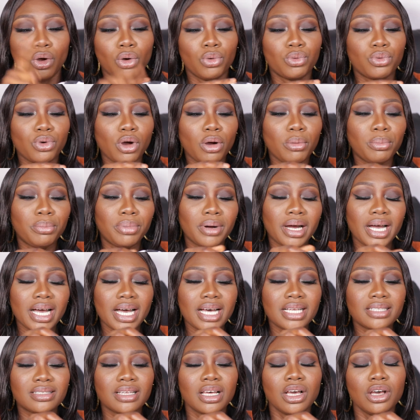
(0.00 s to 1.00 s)

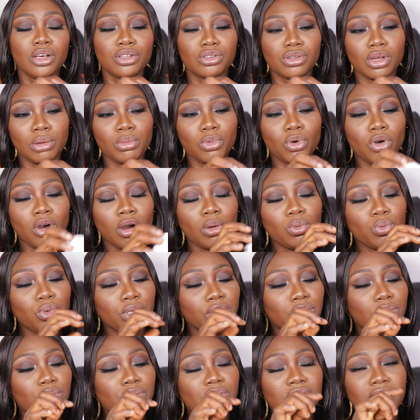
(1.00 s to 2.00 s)
rubbers. Some come
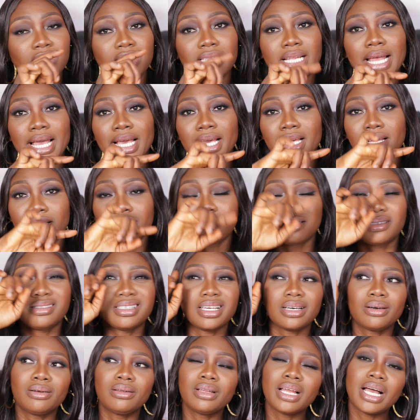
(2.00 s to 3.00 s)
with those like
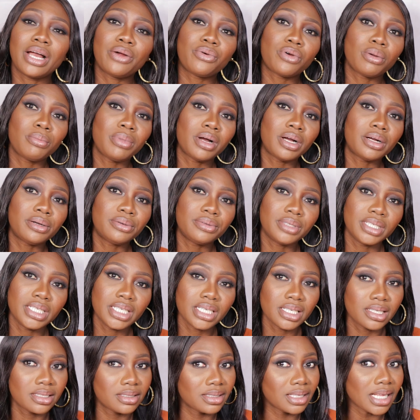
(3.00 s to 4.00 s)
circular rubber
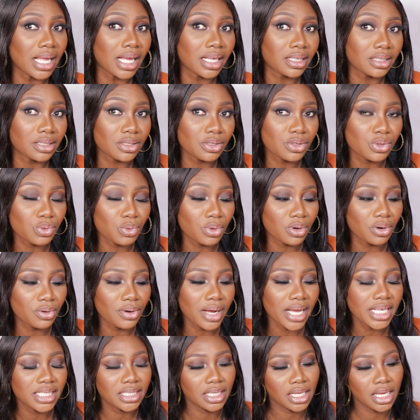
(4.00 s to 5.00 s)
rings like this one
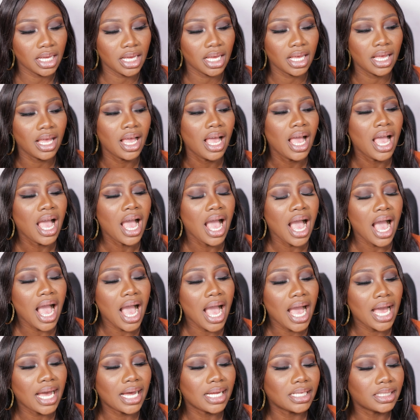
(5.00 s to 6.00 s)
right here,
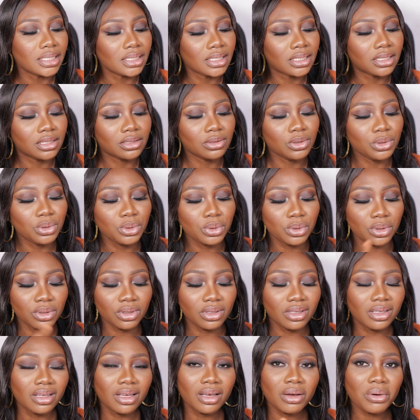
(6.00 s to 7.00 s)
and you know,
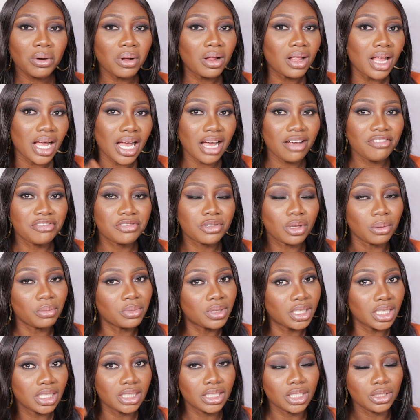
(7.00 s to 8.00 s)
they all have
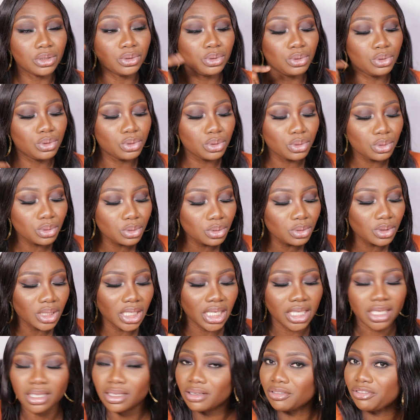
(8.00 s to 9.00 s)
something they do
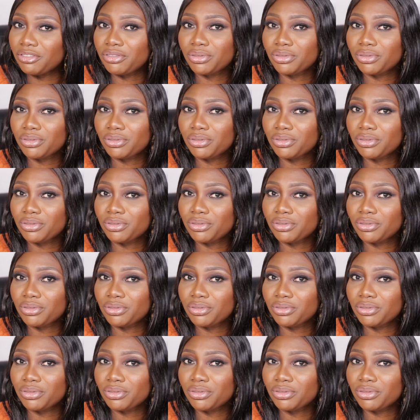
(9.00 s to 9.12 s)
in